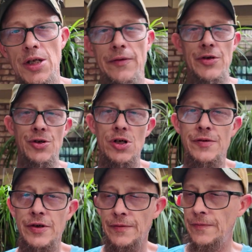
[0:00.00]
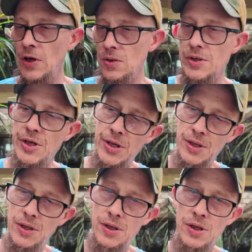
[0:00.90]
Different strokes for different folks
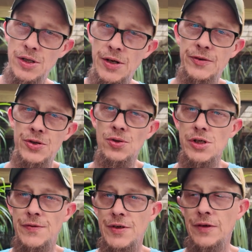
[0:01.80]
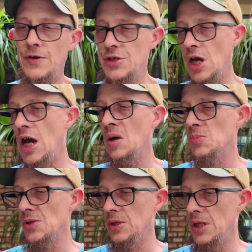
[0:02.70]
and different tools for different
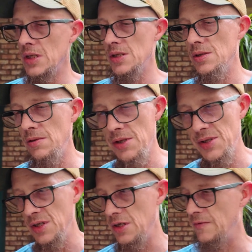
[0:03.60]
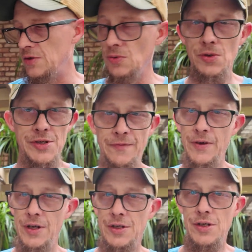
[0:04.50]
jobs. Okay, you just need different tools to
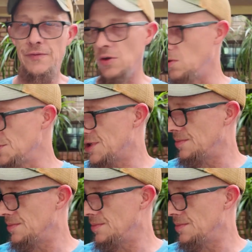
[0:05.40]
fit into different holes